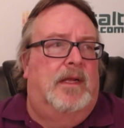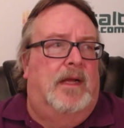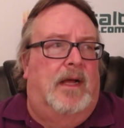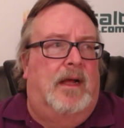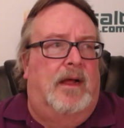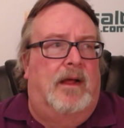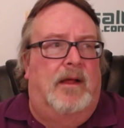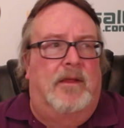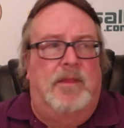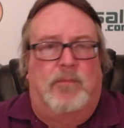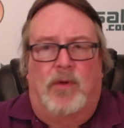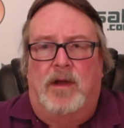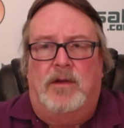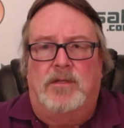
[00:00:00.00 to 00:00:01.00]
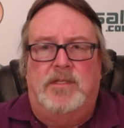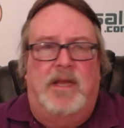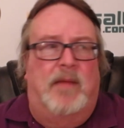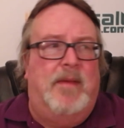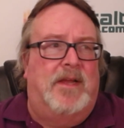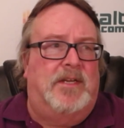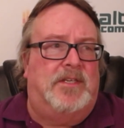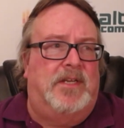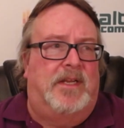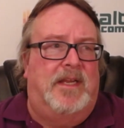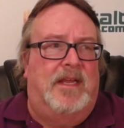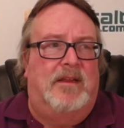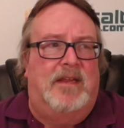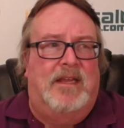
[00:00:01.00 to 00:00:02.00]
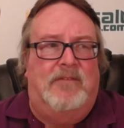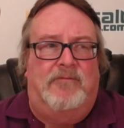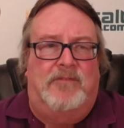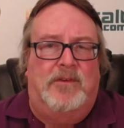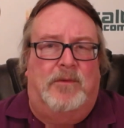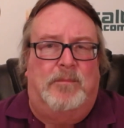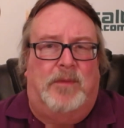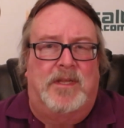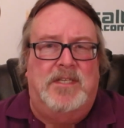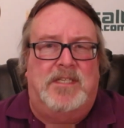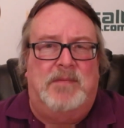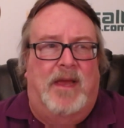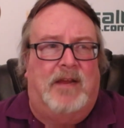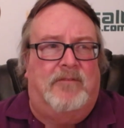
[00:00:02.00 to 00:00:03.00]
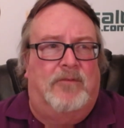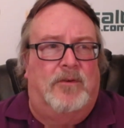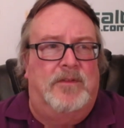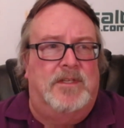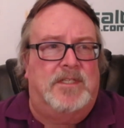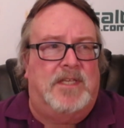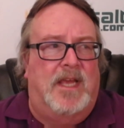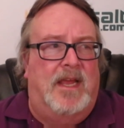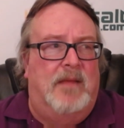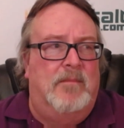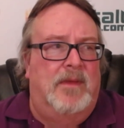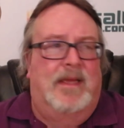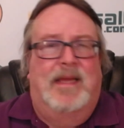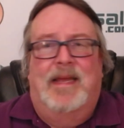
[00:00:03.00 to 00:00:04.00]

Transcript: The Broncos, they have actually get Philip Lindsay back for this game.